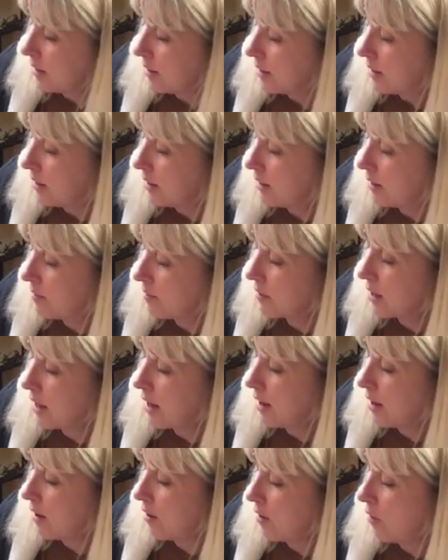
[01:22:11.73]
And I've
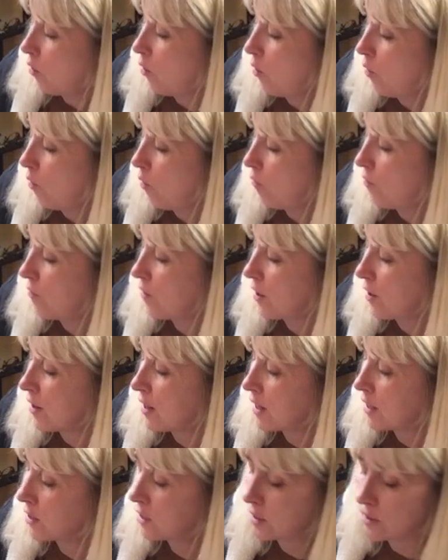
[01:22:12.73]
got a whole
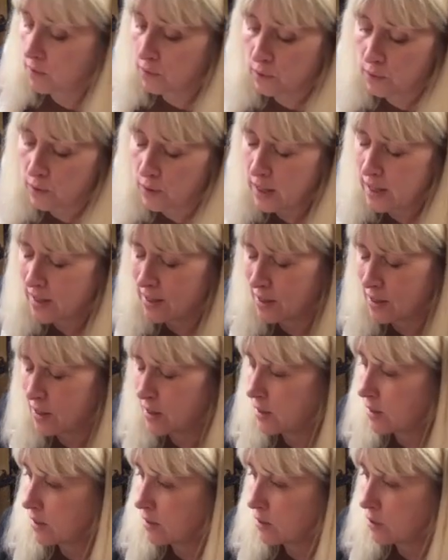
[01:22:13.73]
variation of greens and
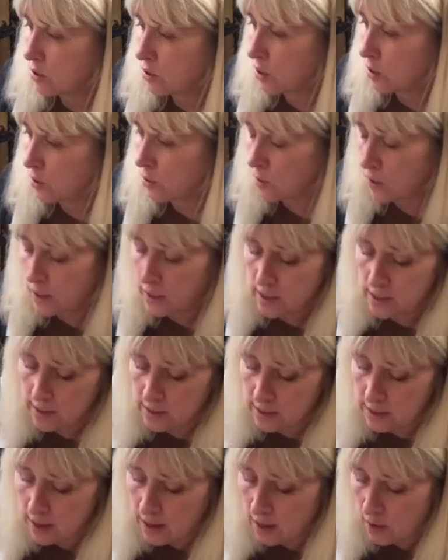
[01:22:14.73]
turquoises
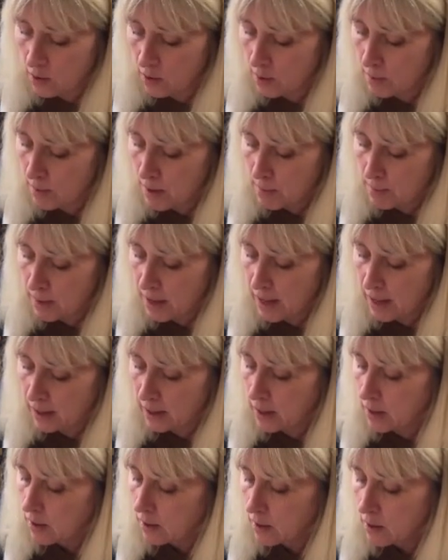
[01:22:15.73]
now on my
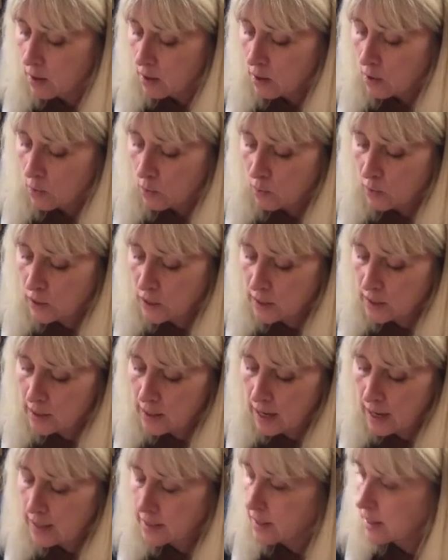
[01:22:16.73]
palette, which is
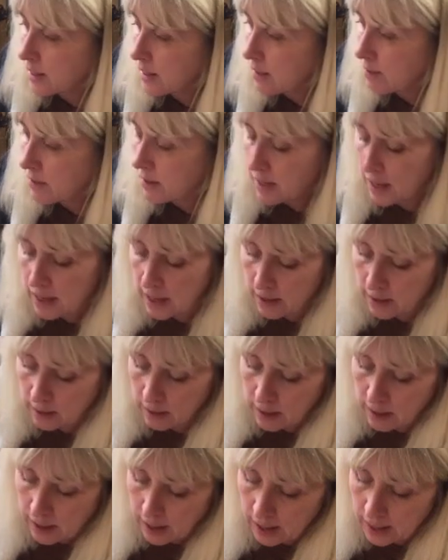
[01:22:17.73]
nice. I even
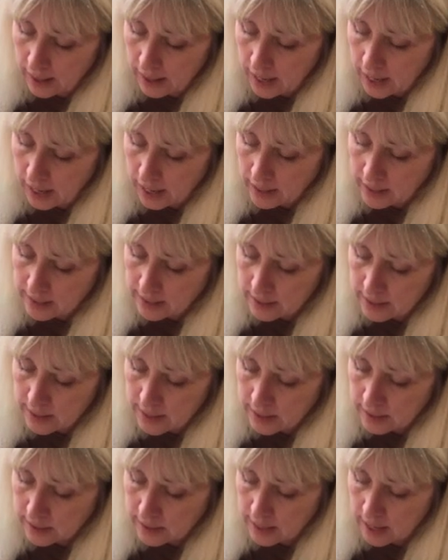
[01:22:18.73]
like I laid
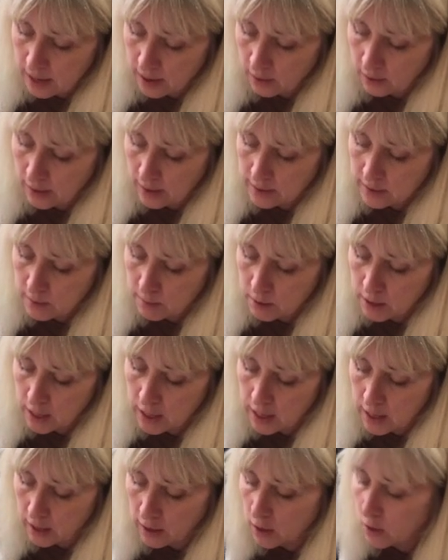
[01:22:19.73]
this down and some of the
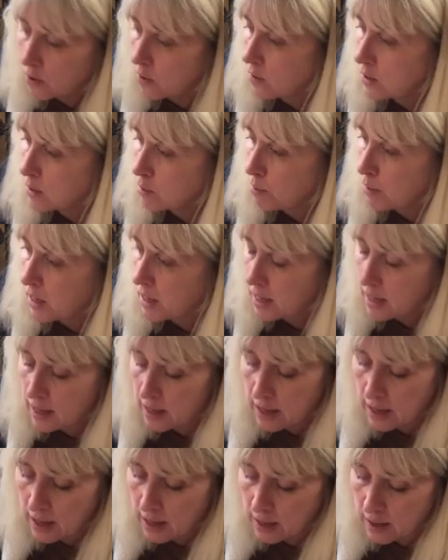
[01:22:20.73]
yellow is peeking
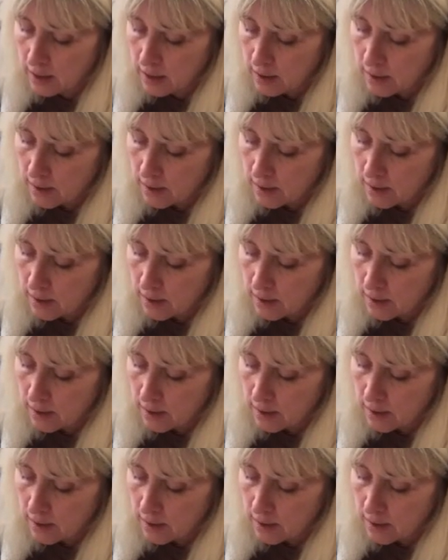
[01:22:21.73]
in.